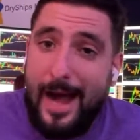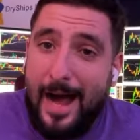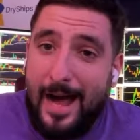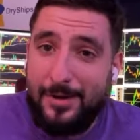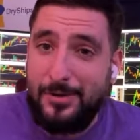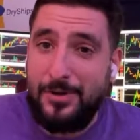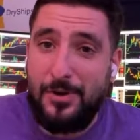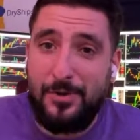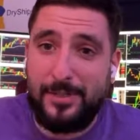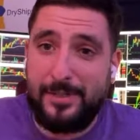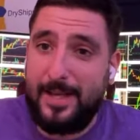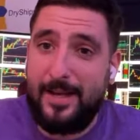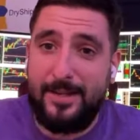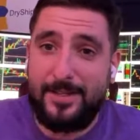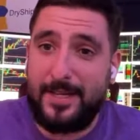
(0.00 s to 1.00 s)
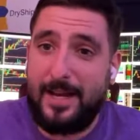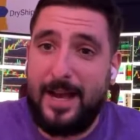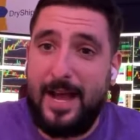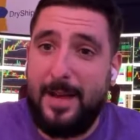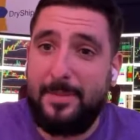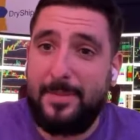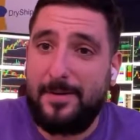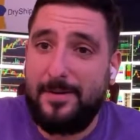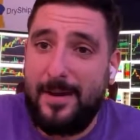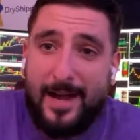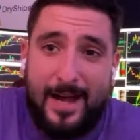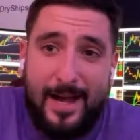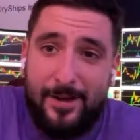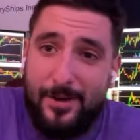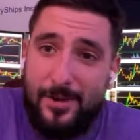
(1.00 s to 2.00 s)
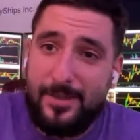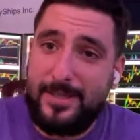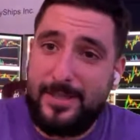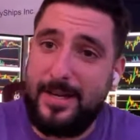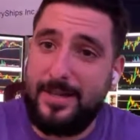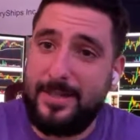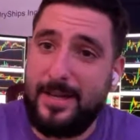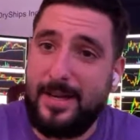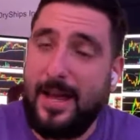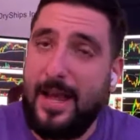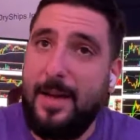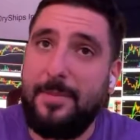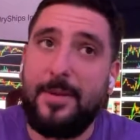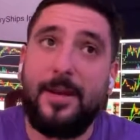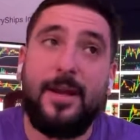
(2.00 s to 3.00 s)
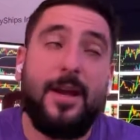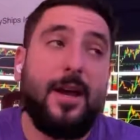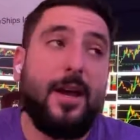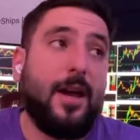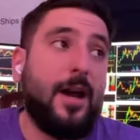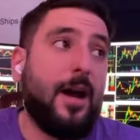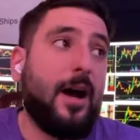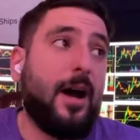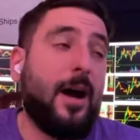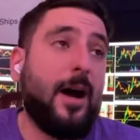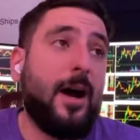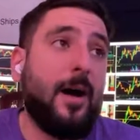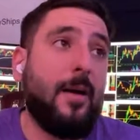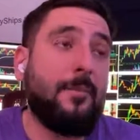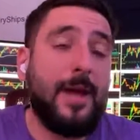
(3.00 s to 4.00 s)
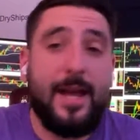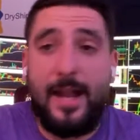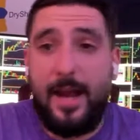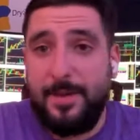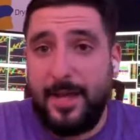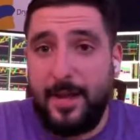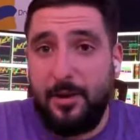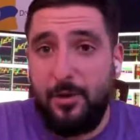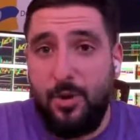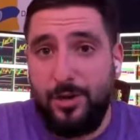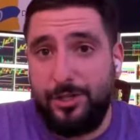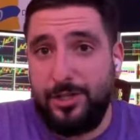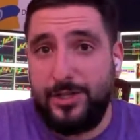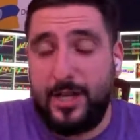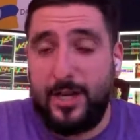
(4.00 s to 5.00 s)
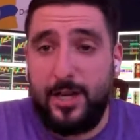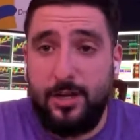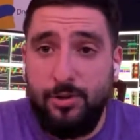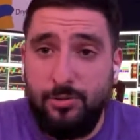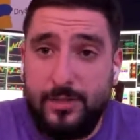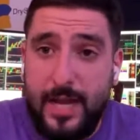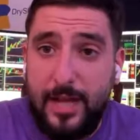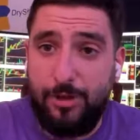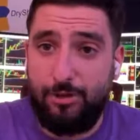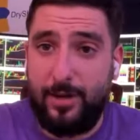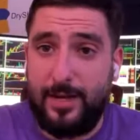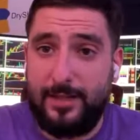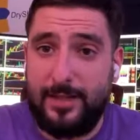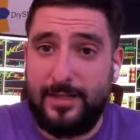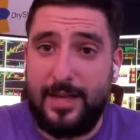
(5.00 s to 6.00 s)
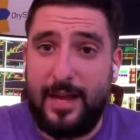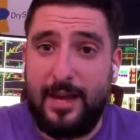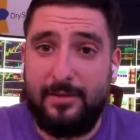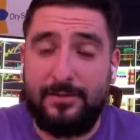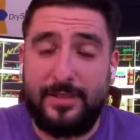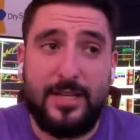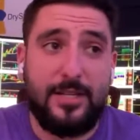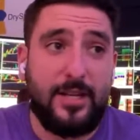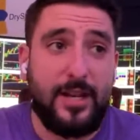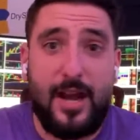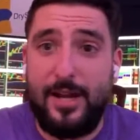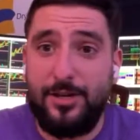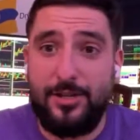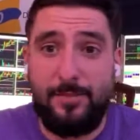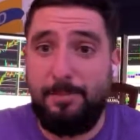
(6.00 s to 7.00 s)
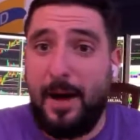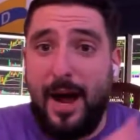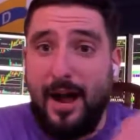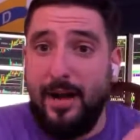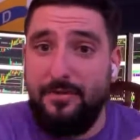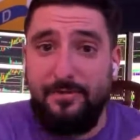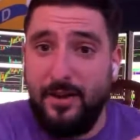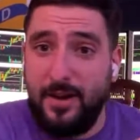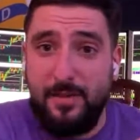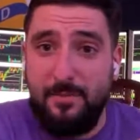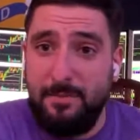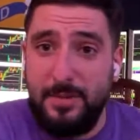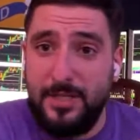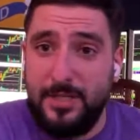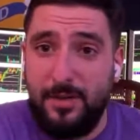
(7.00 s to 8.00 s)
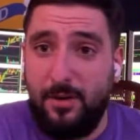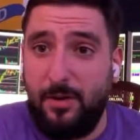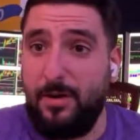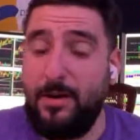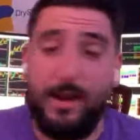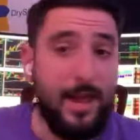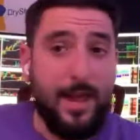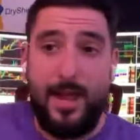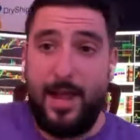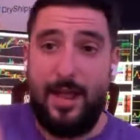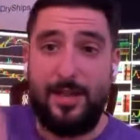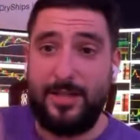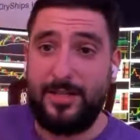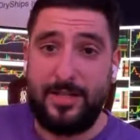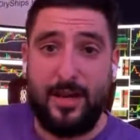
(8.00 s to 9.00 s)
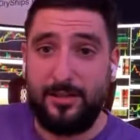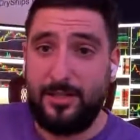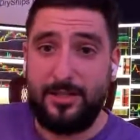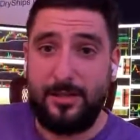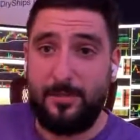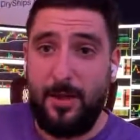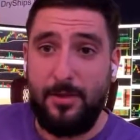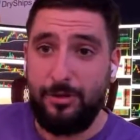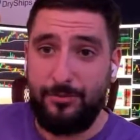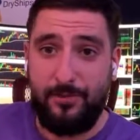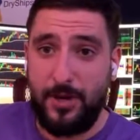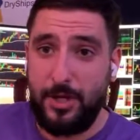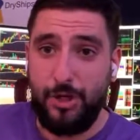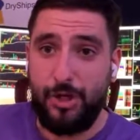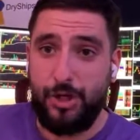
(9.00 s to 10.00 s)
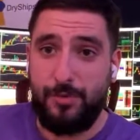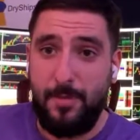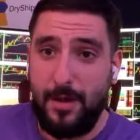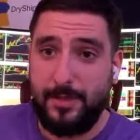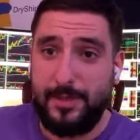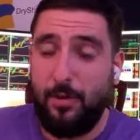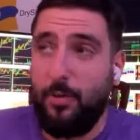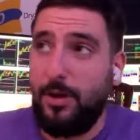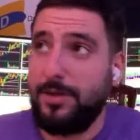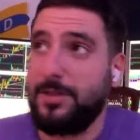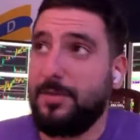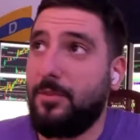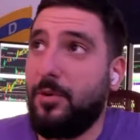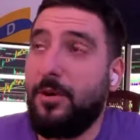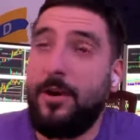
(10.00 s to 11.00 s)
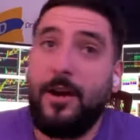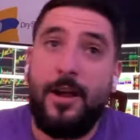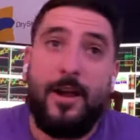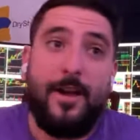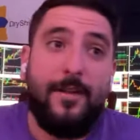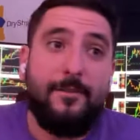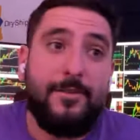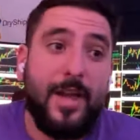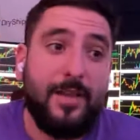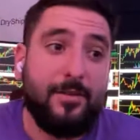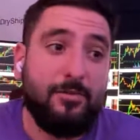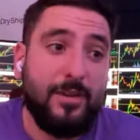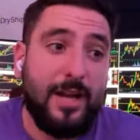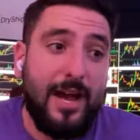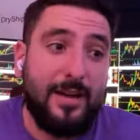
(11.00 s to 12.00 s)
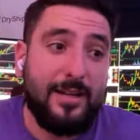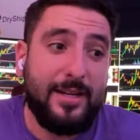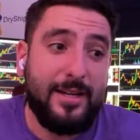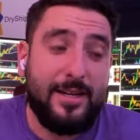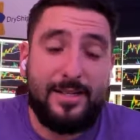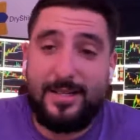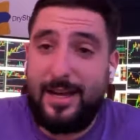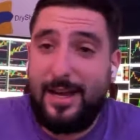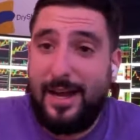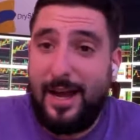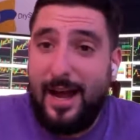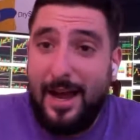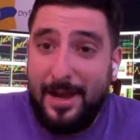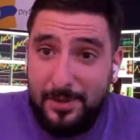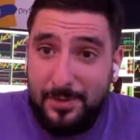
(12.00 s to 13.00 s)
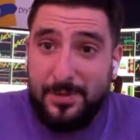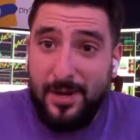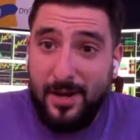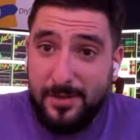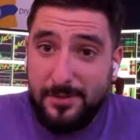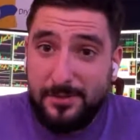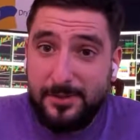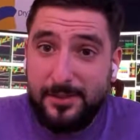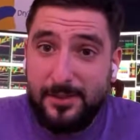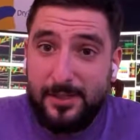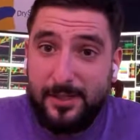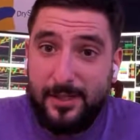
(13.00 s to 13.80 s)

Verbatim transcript: I don't know what the hell is going to happen, right? I don't know what the hell is going to happen. Um, and I've been getting questions like, can you day trade these NFTs? Can I just buy a fucking piece of art and then sell it to some other fucking schmuck that wants it more? And the reality is, I don't know.